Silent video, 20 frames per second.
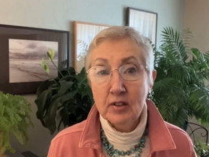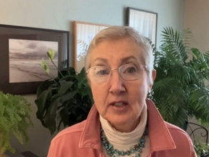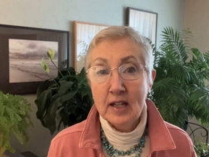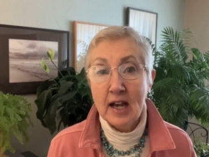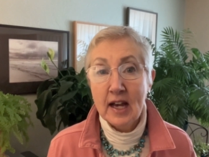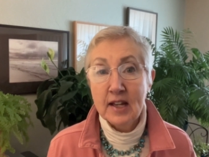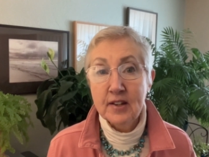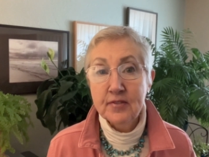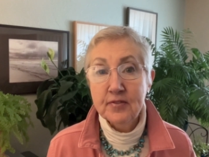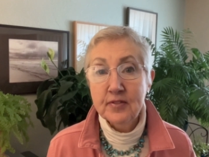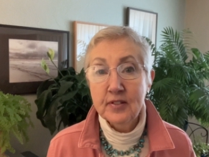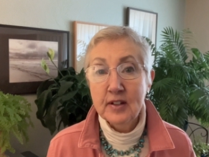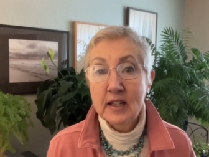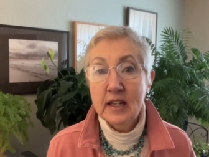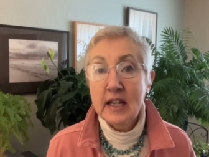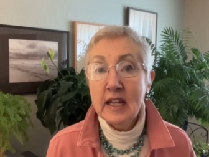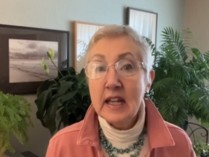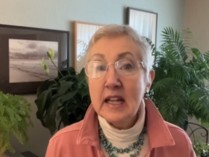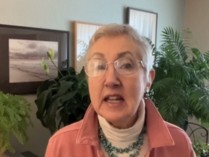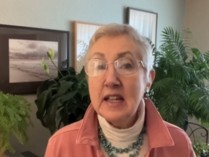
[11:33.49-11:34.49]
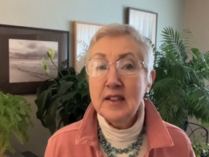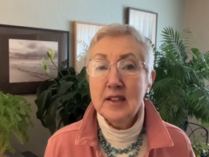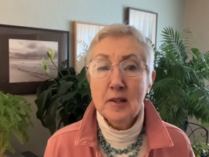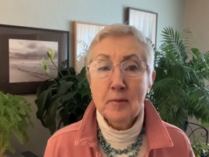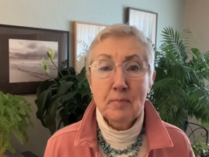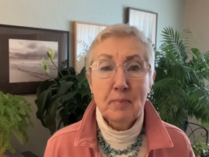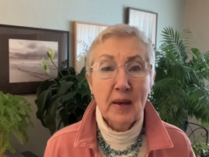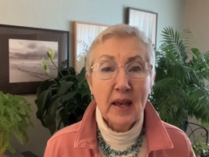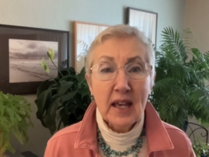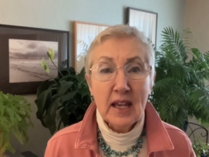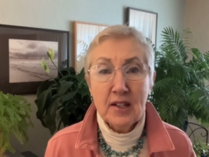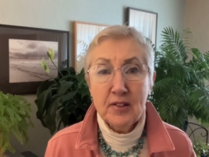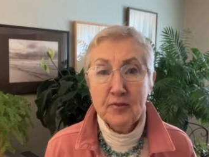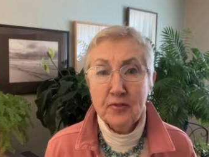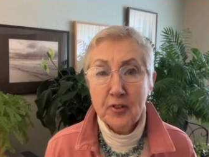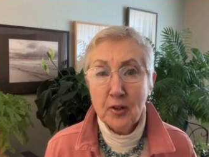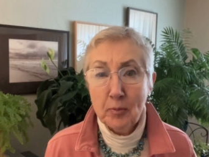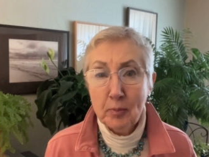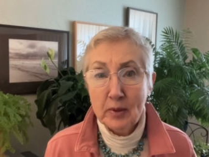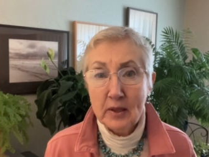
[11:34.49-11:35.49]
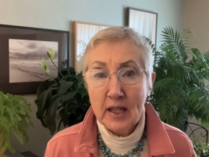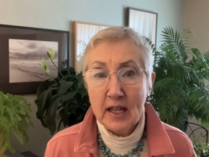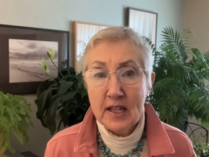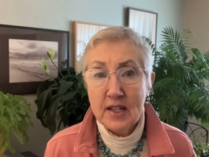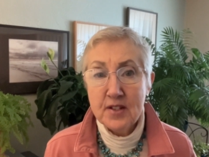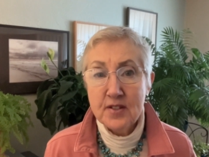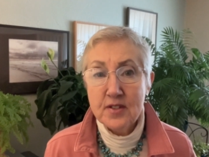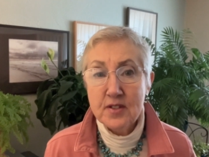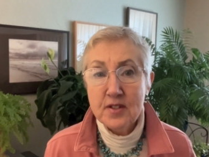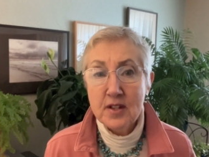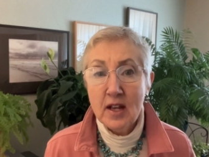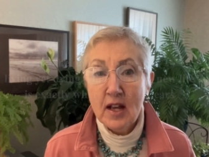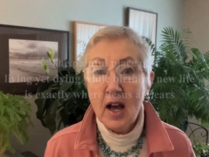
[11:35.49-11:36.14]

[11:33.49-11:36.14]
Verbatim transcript: life, in the painful place